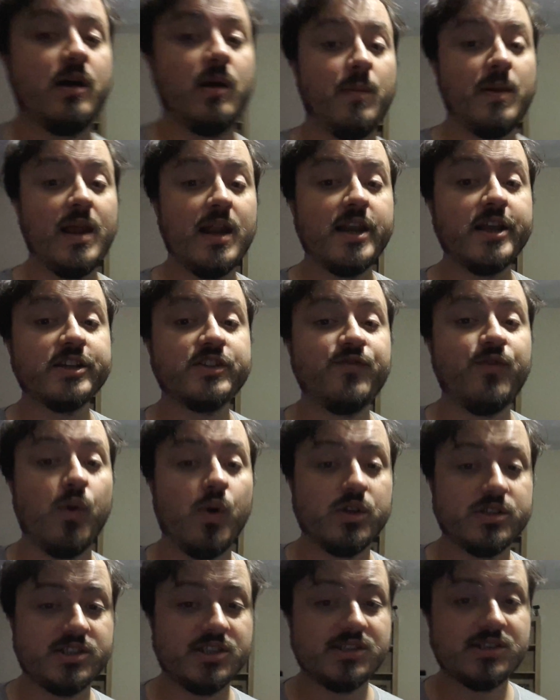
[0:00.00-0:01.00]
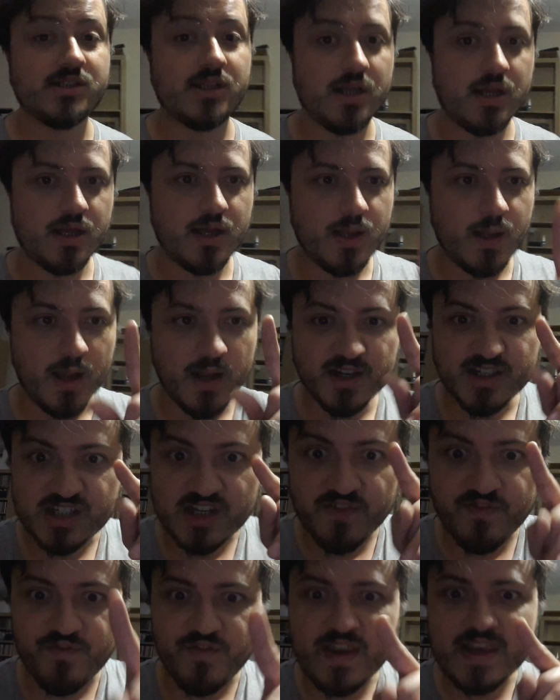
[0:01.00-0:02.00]
Amelia's forces
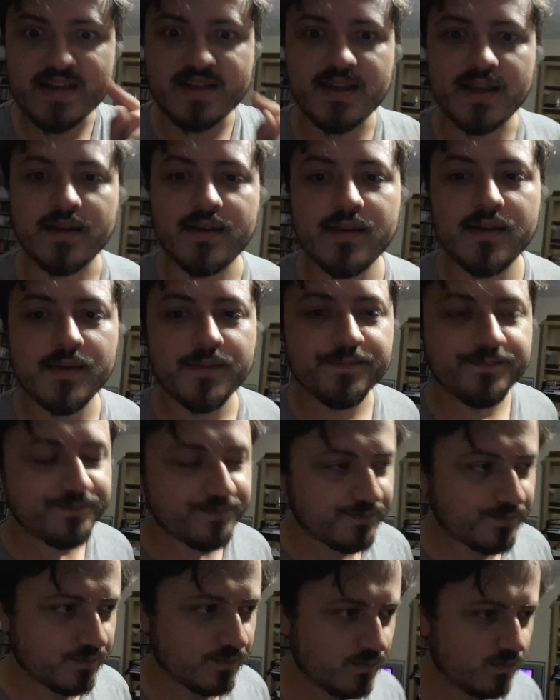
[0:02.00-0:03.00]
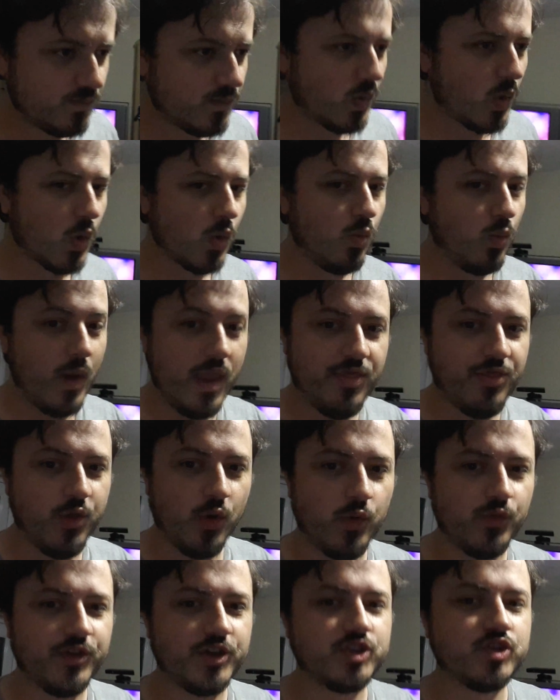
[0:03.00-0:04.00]
defeated. We
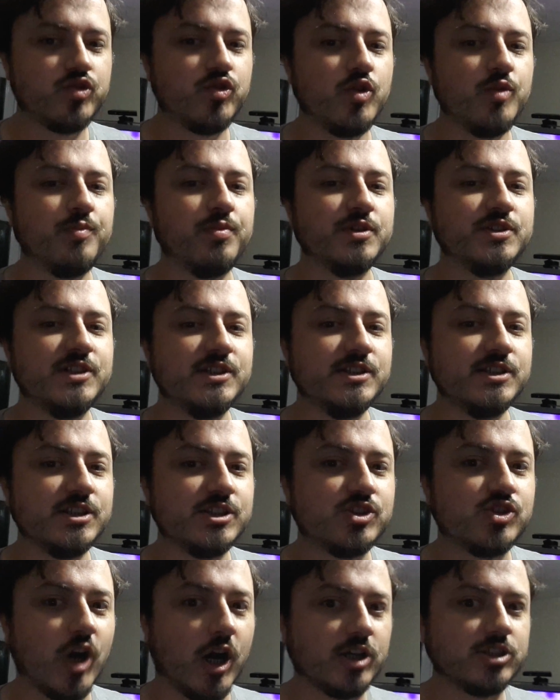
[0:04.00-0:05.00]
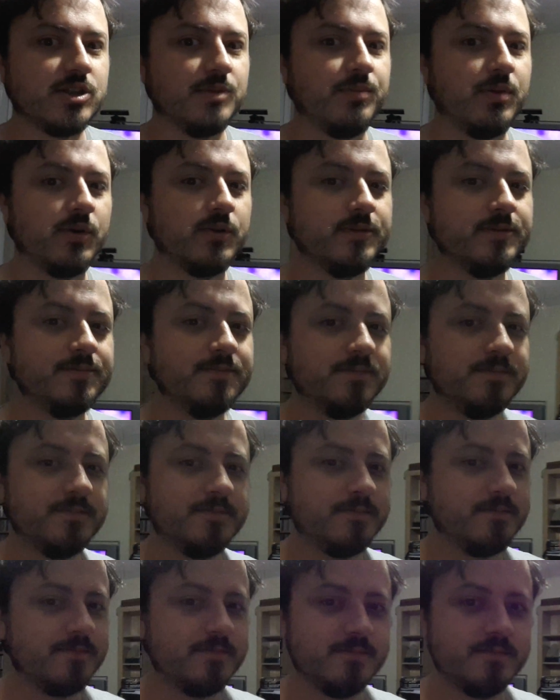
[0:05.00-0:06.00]
thought this group was indestructible.
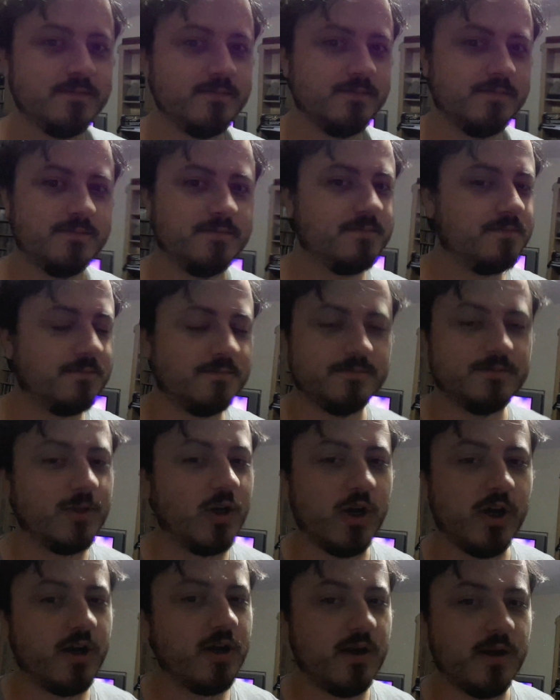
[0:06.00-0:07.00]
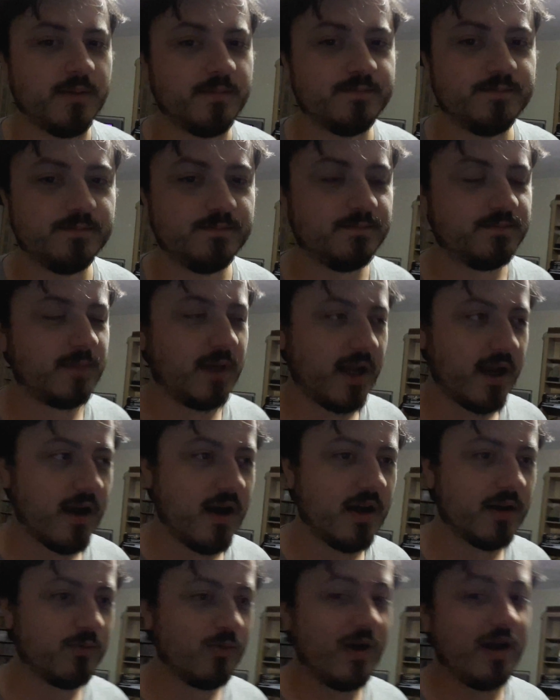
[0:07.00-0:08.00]
Nuh-uh, they
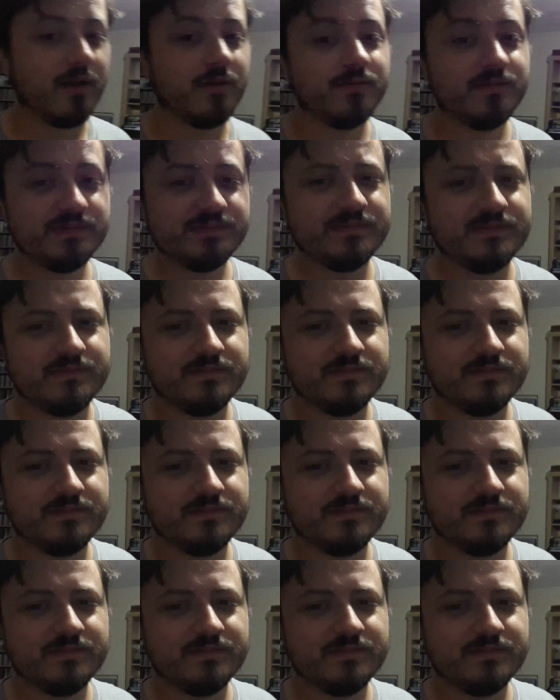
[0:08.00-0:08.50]
aren't. Well,